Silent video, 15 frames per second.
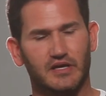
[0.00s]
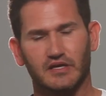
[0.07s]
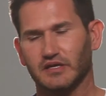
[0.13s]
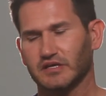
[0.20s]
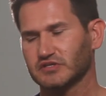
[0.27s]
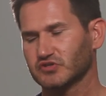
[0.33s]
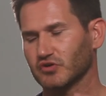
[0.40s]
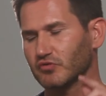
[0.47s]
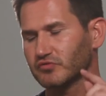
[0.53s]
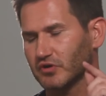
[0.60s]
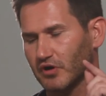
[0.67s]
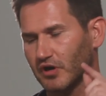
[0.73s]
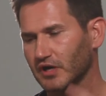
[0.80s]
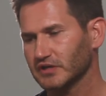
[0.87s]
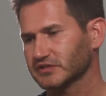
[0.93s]
and it's so
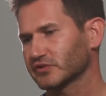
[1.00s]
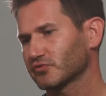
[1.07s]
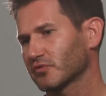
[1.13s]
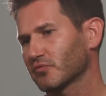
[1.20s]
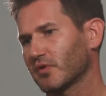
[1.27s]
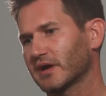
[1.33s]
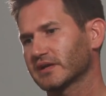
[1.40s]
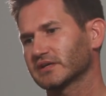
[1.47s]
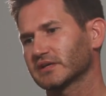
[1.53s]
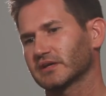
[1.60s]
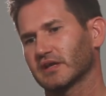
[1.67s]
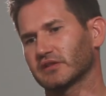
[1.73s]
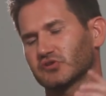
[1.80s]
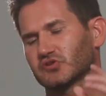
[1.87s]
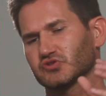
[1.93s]
costly to unwind it,
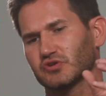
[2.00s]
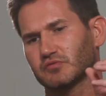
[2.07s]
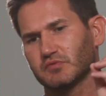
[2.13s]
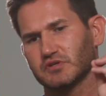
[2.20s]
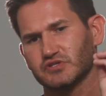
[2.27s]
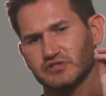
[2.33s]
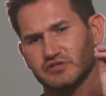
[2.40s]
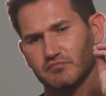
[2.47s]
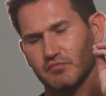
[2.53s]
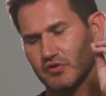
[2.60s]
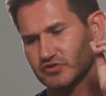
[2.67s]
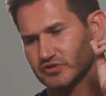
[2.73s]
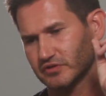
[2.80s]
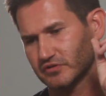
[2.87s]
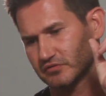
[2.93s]
and there's so much just
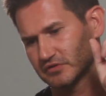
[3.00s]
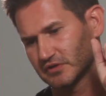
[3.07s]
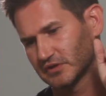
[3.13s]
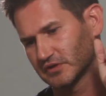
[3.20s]
emotional,